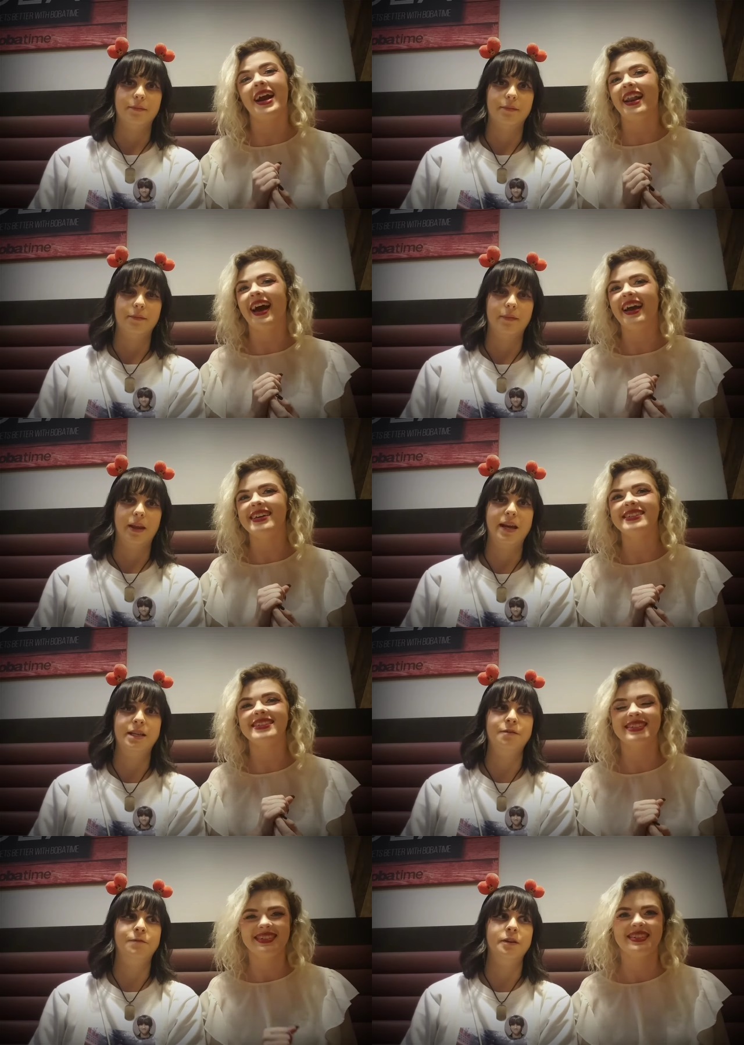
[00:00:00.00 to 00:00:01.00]
Speaker 1: nice. It
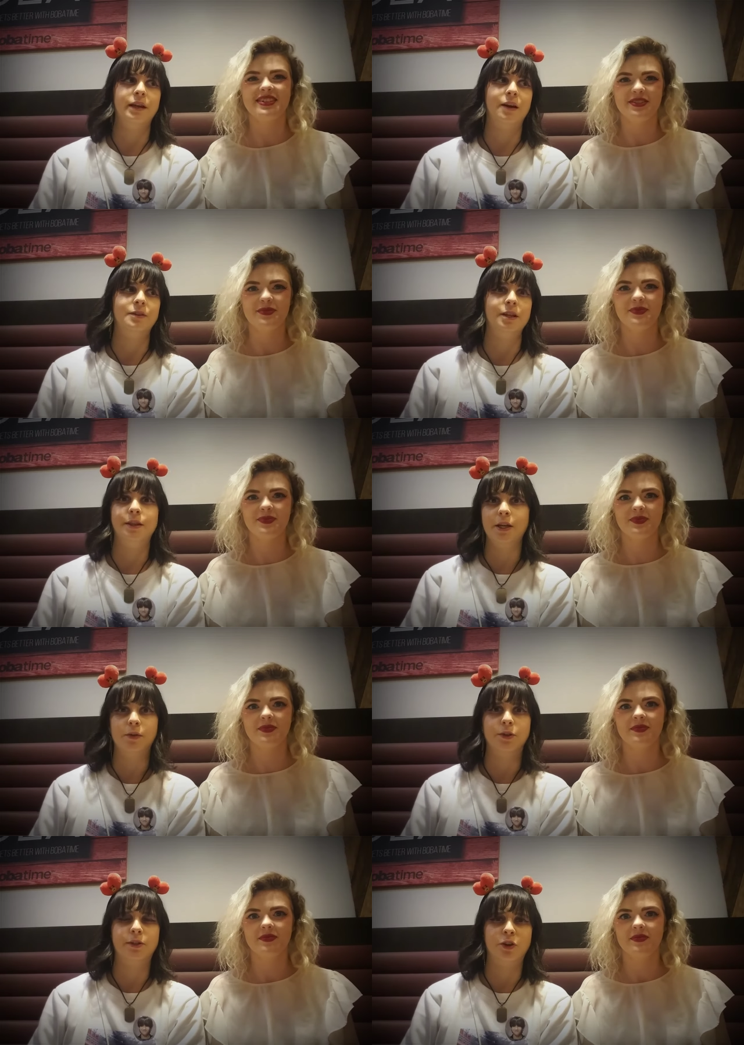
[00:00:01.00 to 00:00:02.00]
Speaker 2: didn't feel like I was in a theater
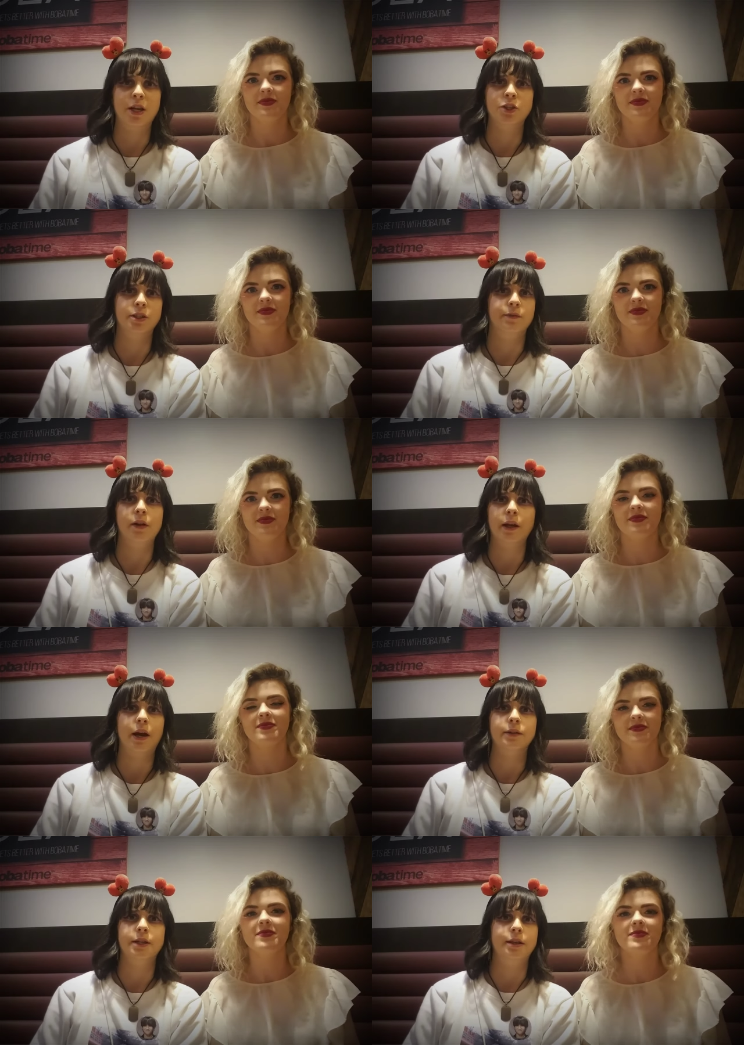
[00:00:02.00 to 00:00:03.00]
with strangers, It felt like I
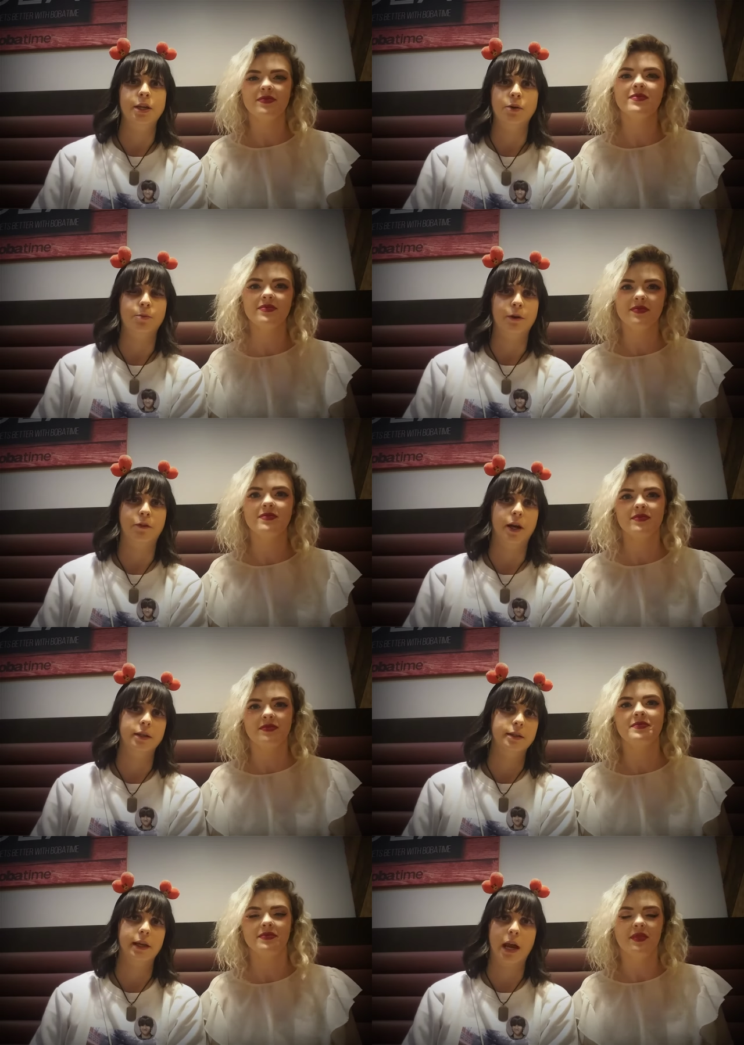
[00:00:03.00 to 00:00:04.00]
was in a theater with my
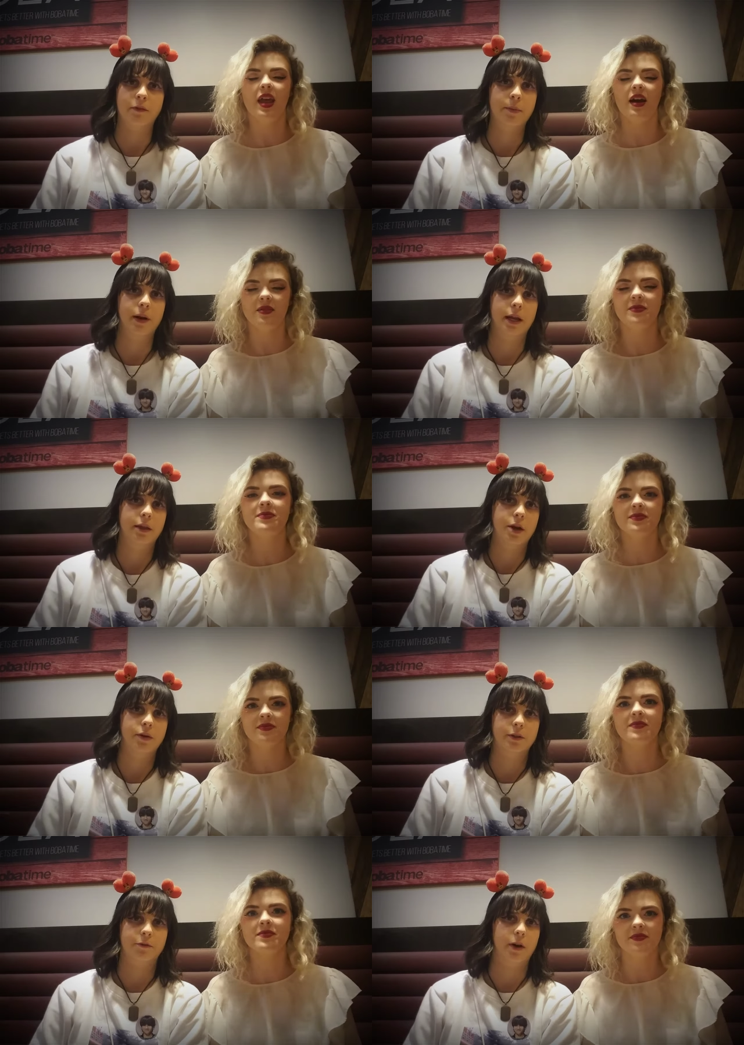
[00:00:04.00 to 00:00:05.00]
friends. Like, everybody yeah. in there
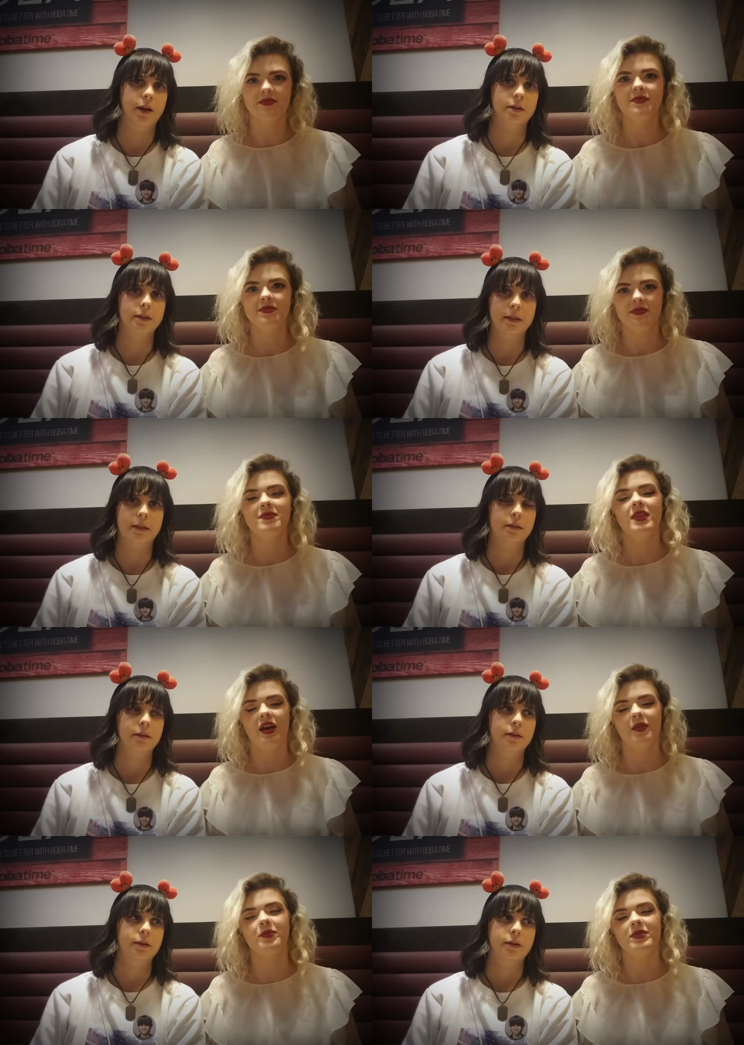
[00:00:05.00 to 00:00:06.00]
was a friend.
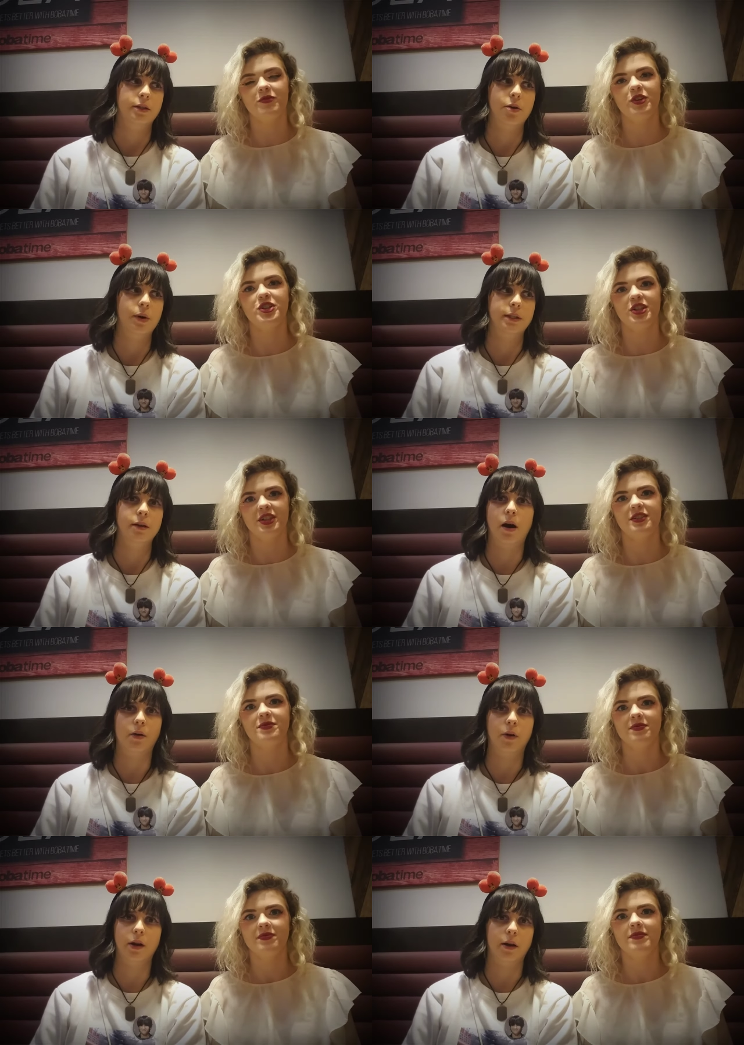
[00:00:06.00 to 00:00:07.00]
Yeah. So it wasn't sure.
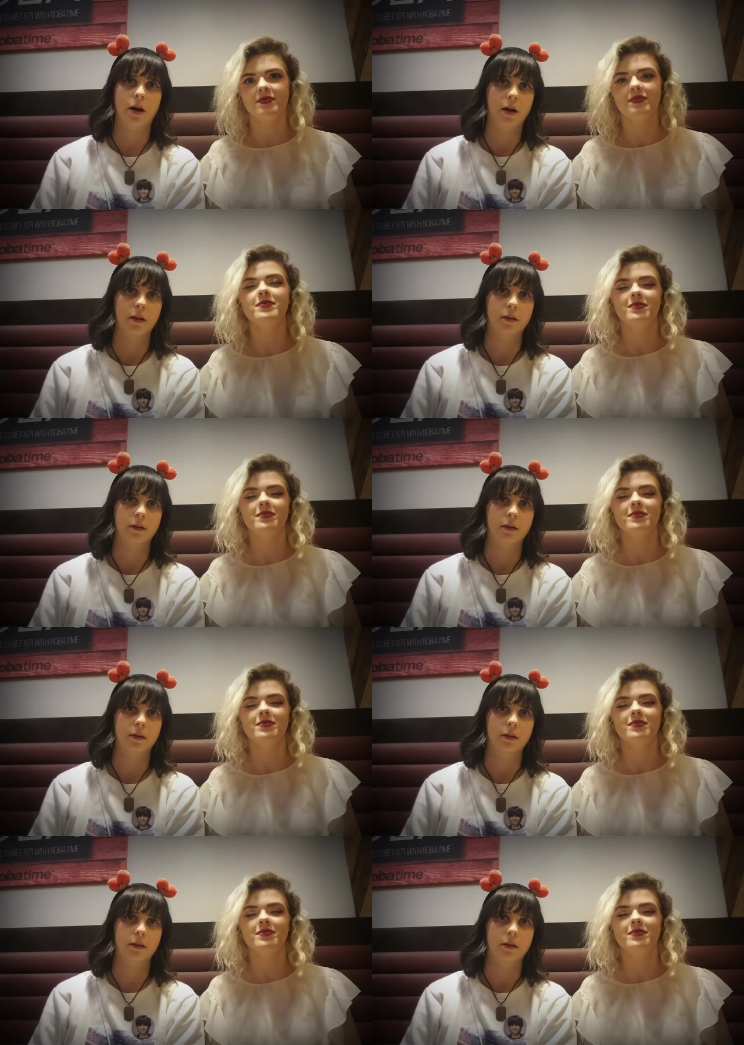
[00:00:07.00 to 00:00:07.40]
awkward at all.